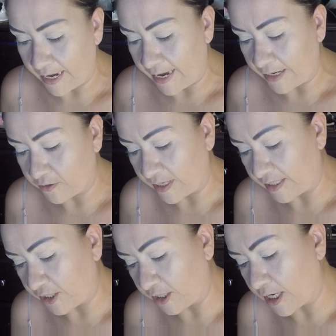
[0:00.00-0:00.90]
a
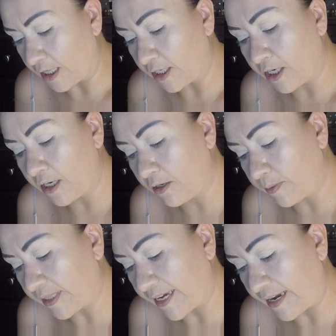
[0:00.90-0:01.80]
transition color
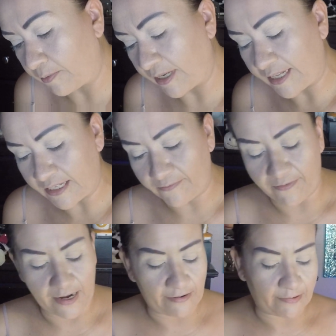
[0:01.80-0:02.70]
with one of these
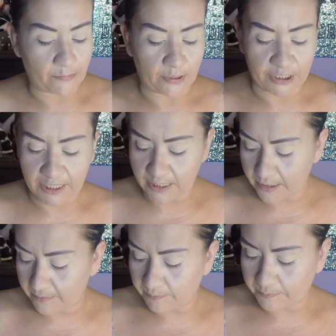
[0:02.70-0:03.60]
fluffy brushes.